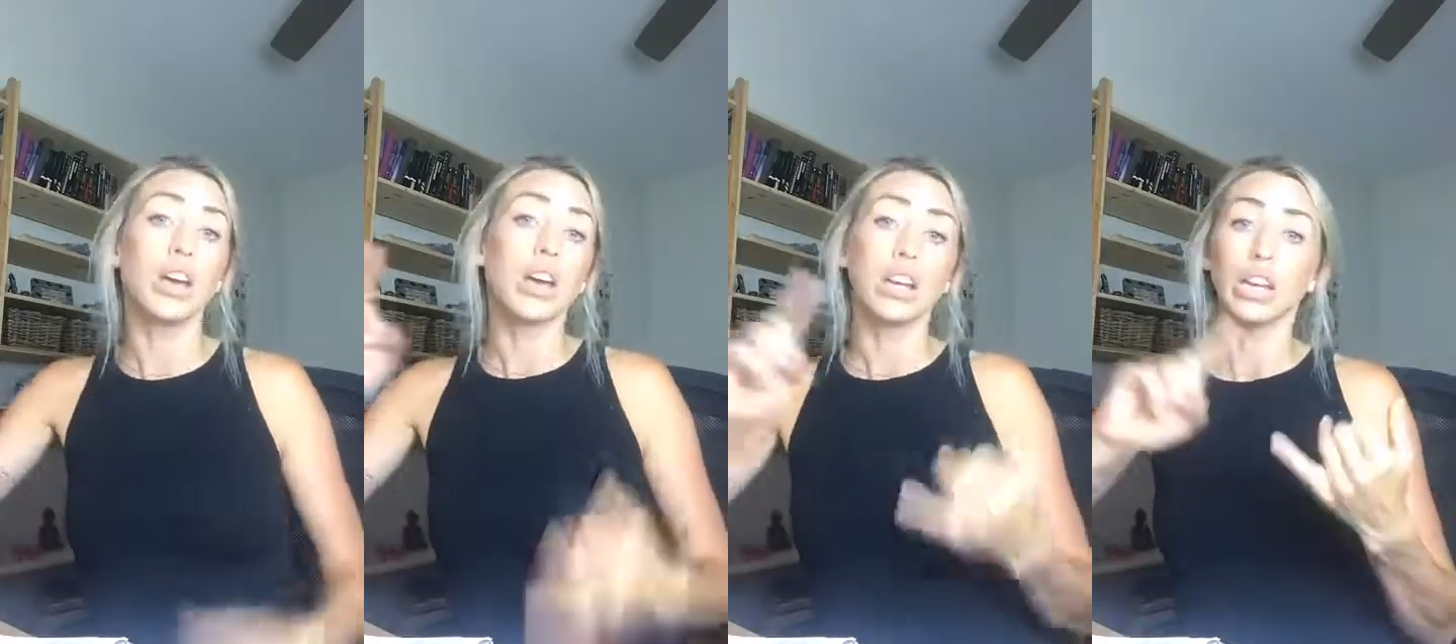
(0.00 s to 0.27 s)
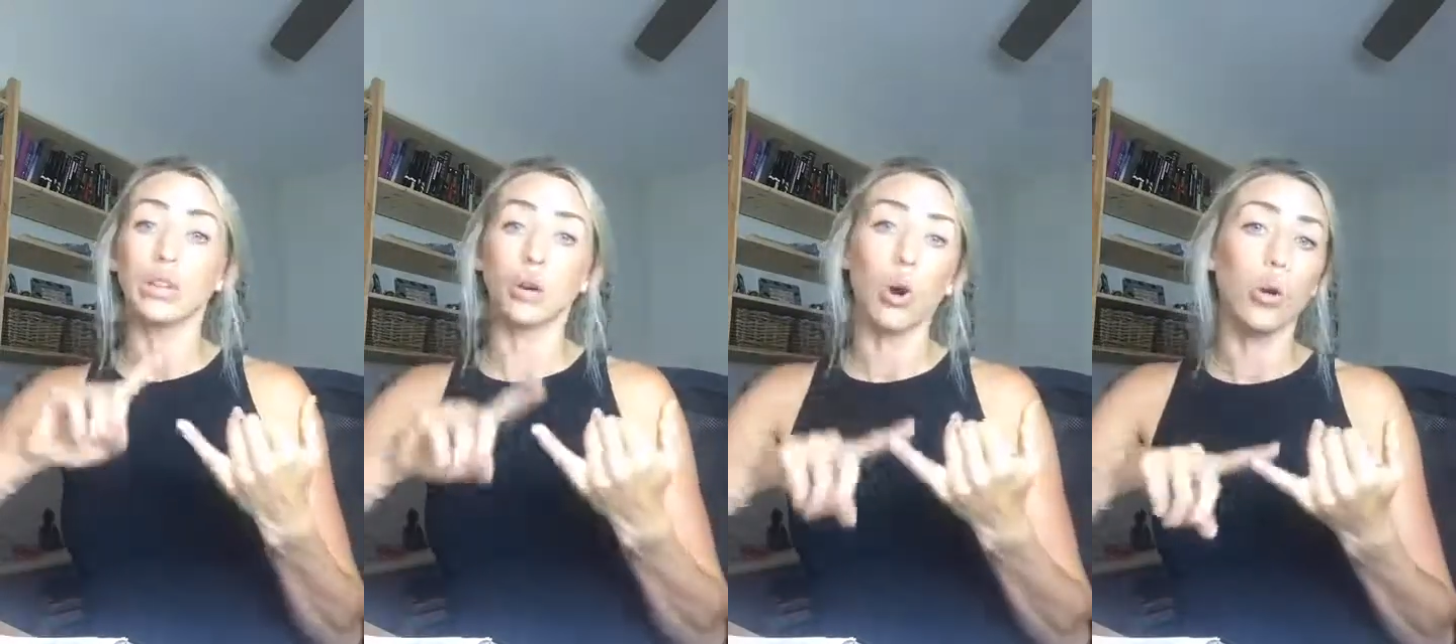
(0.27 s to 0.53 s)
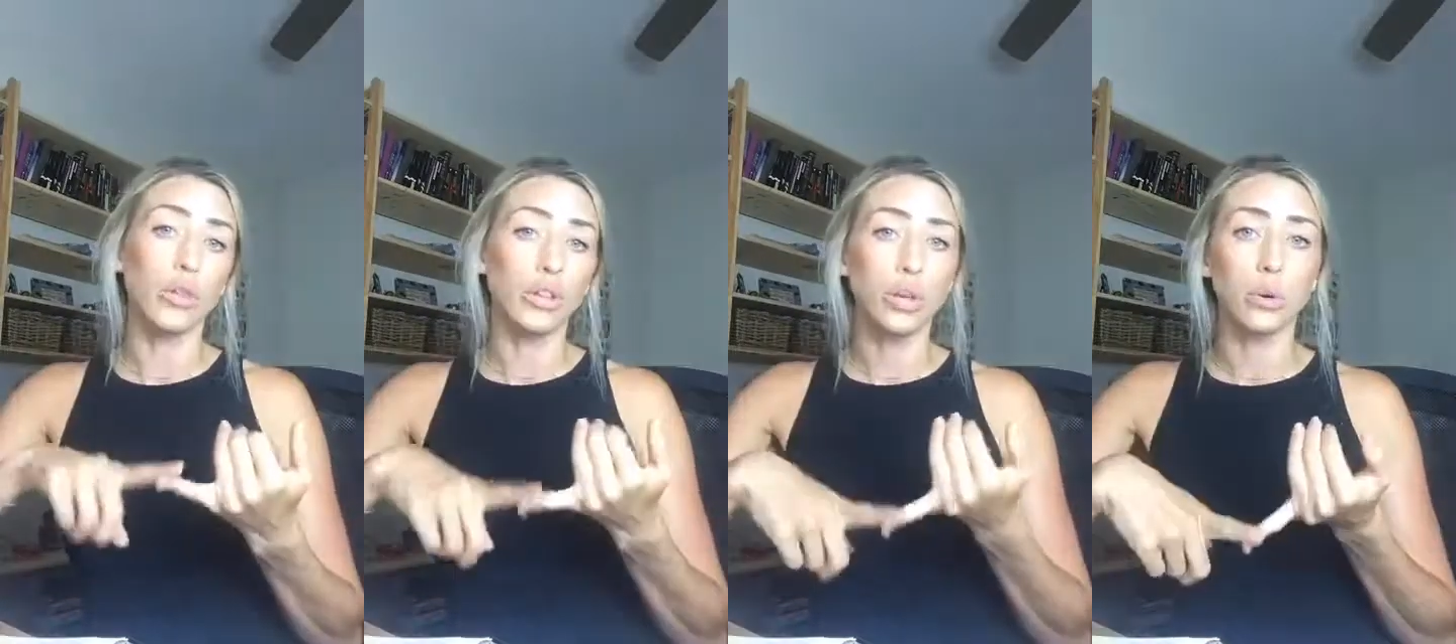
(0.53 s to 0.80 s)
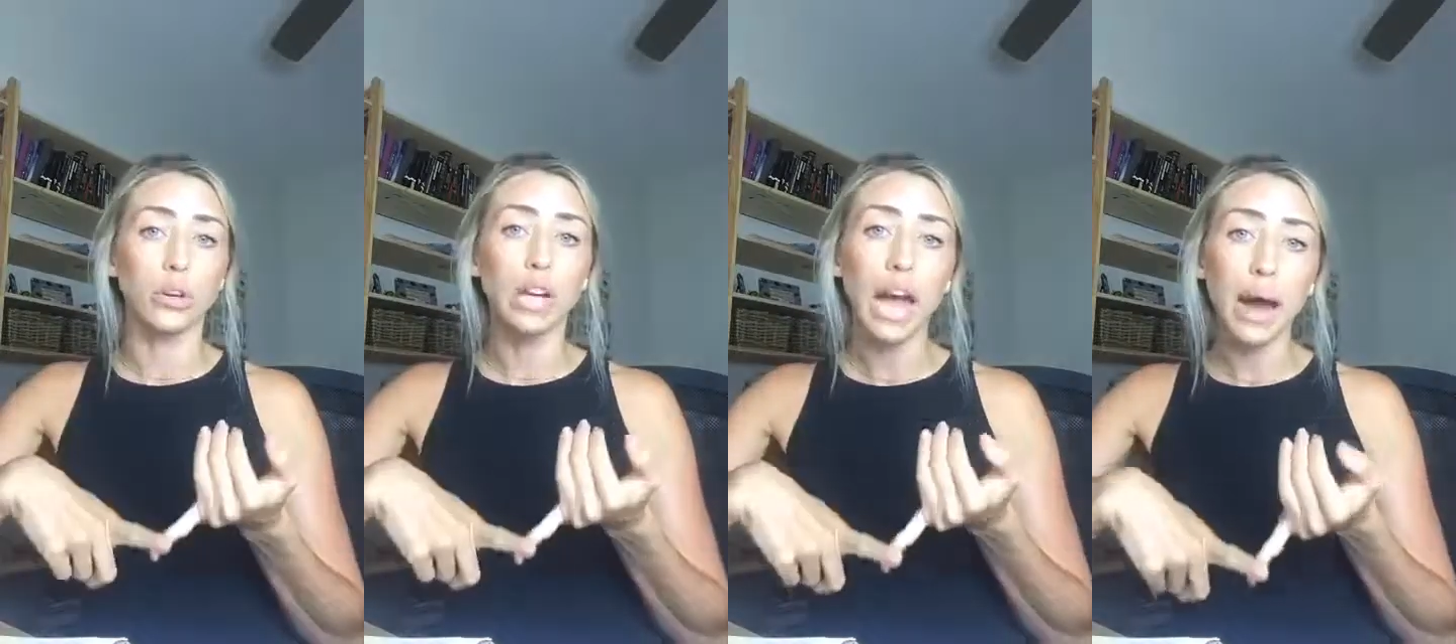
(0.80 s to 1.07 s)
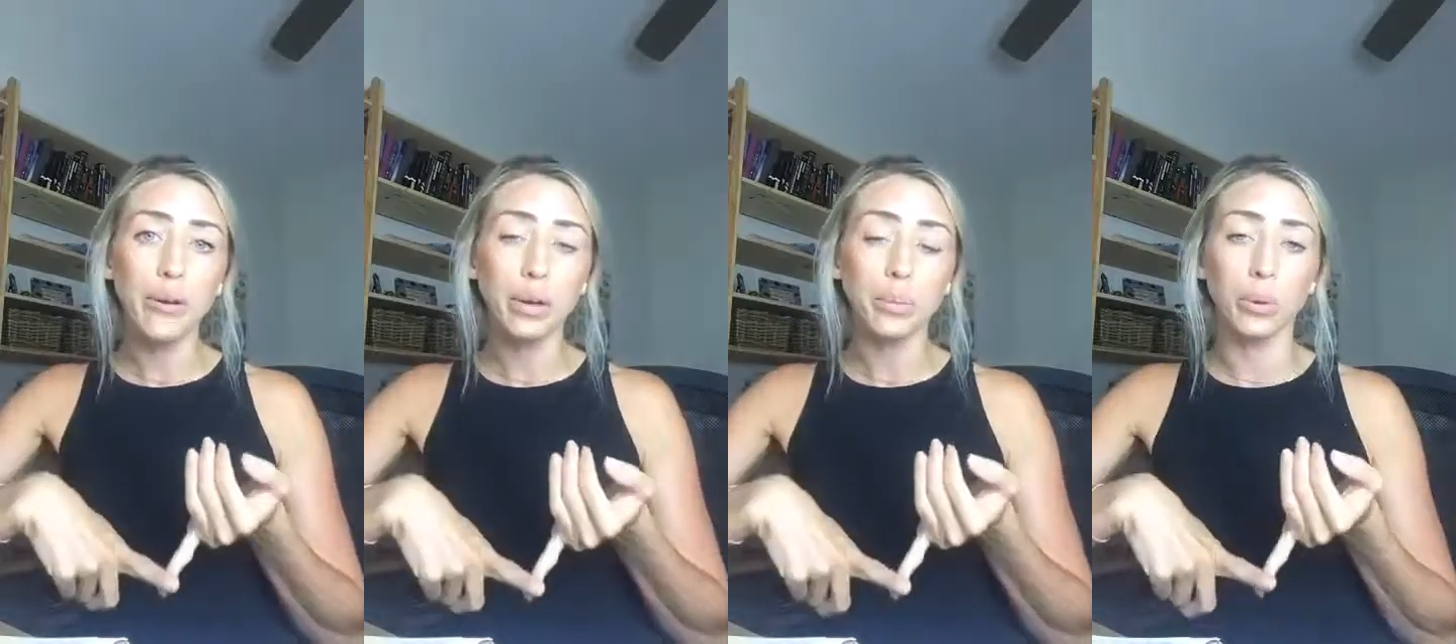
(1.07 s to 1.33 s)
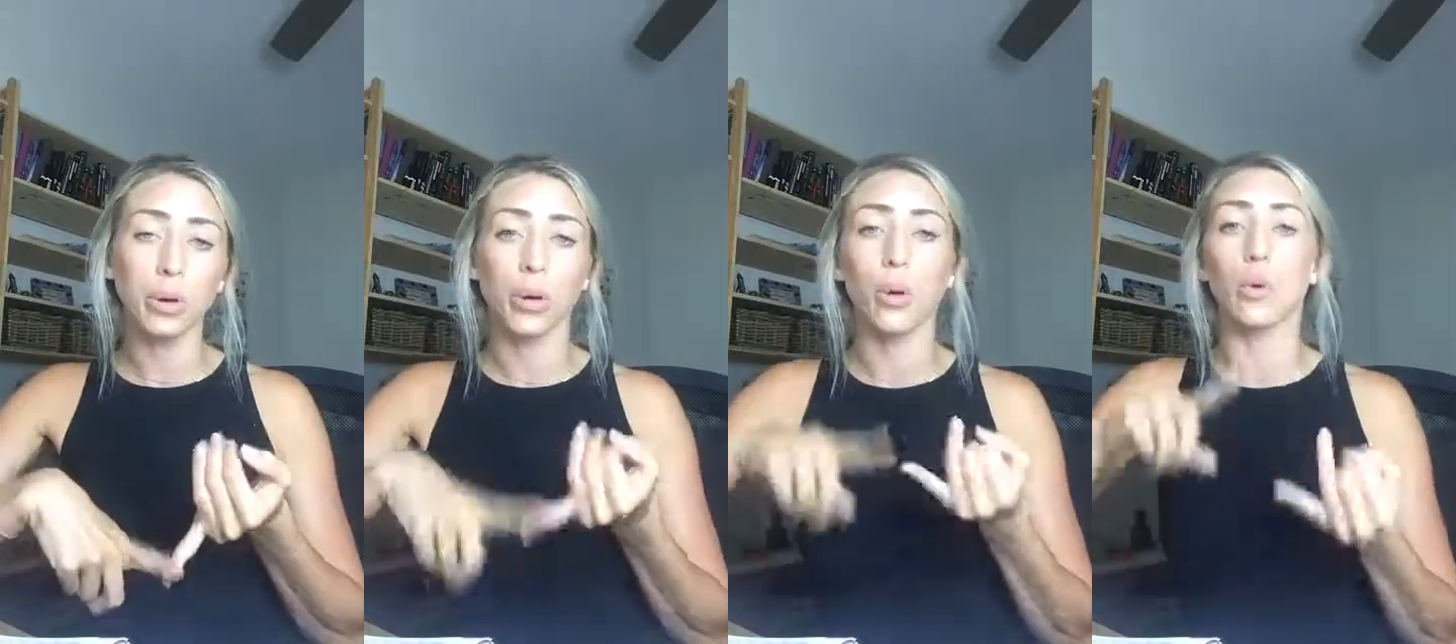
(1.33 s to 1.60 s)
either holding you
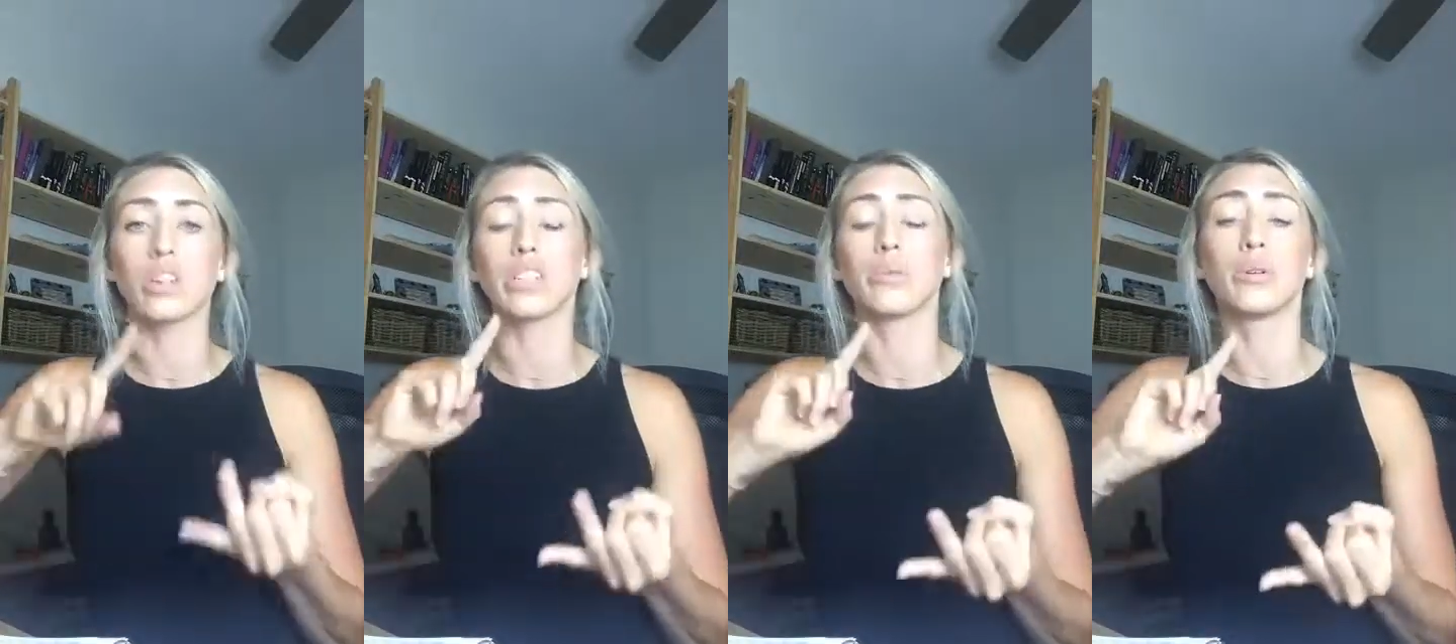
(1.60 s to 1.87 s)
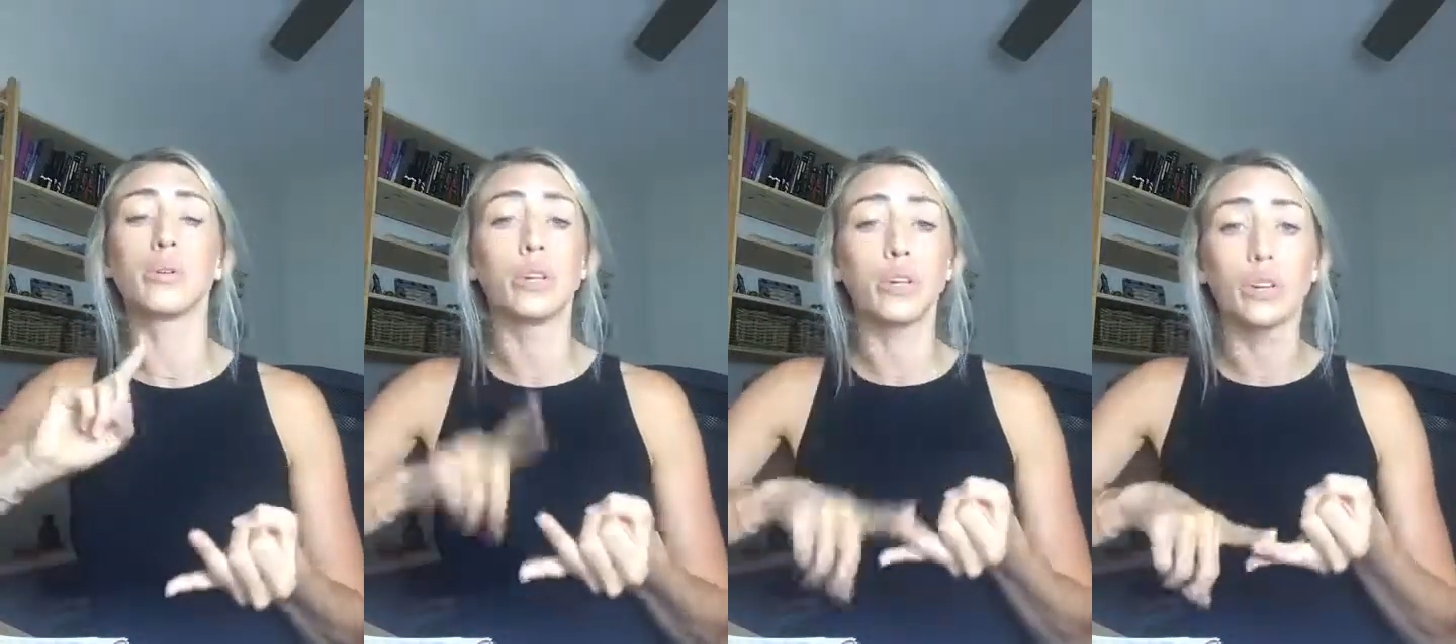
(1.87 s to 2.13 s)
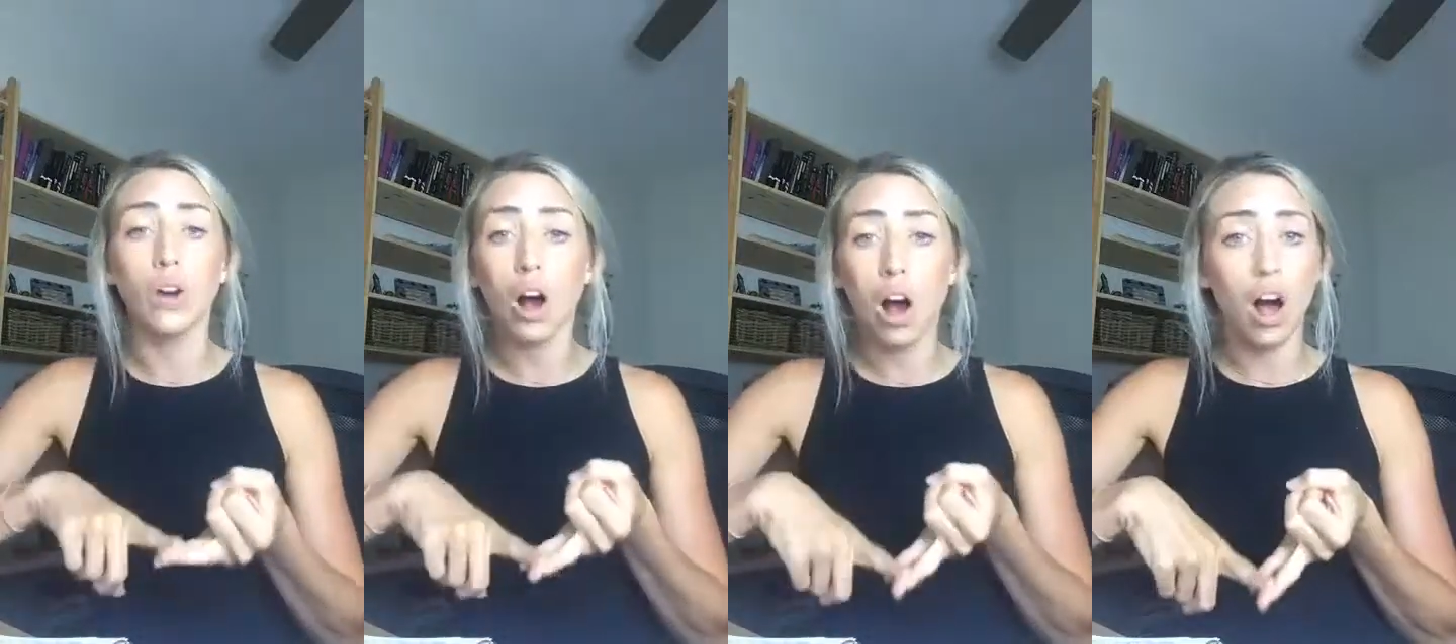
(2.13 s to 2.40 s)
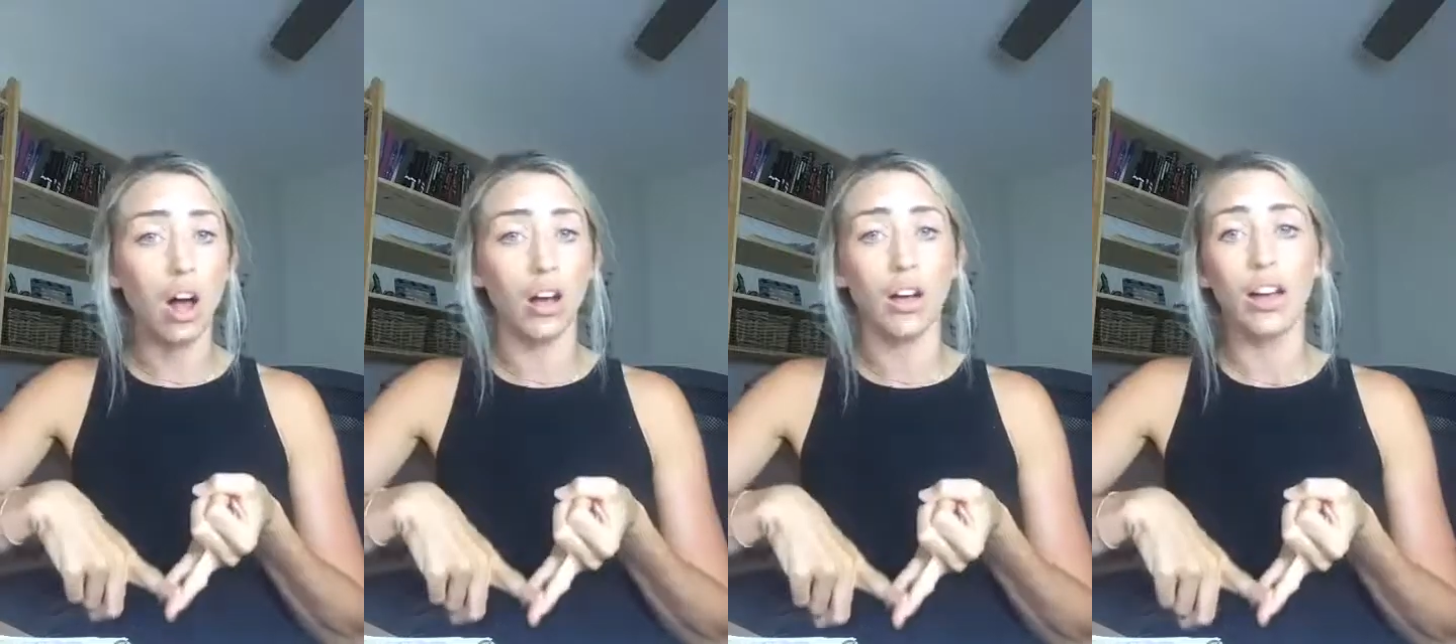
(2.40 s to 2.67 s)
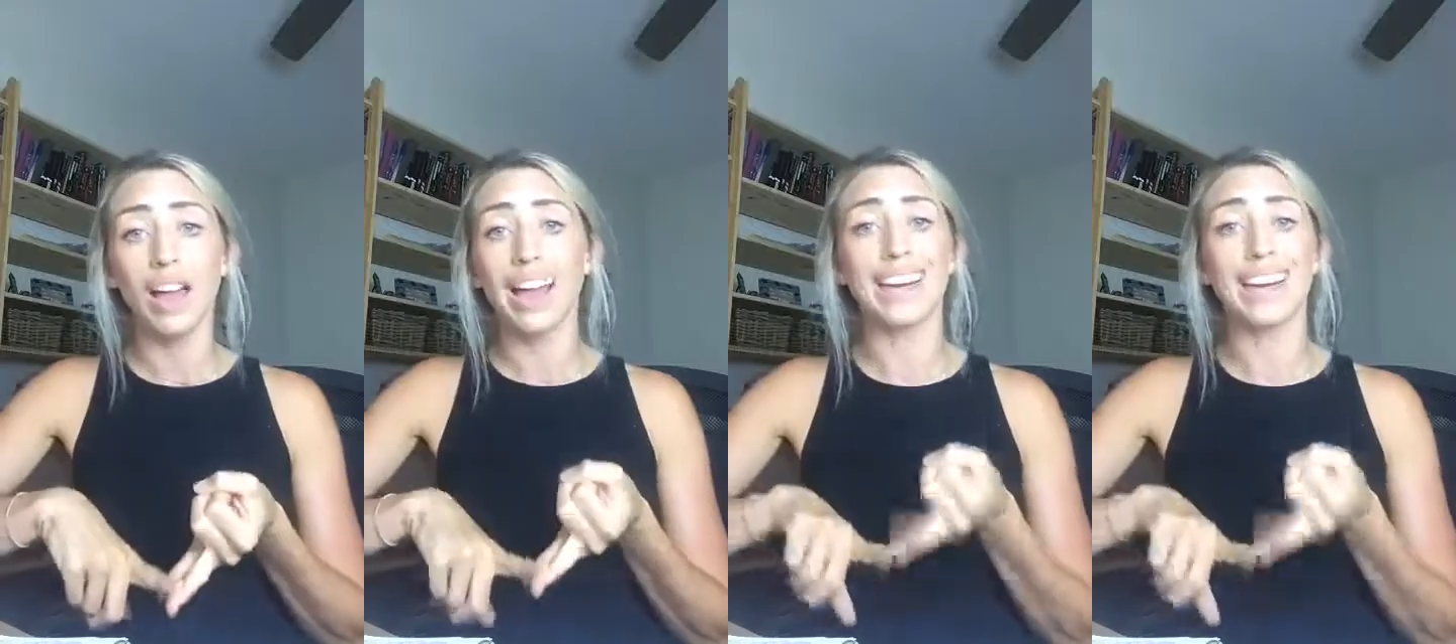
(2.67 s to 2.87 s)
accountable or someone you can call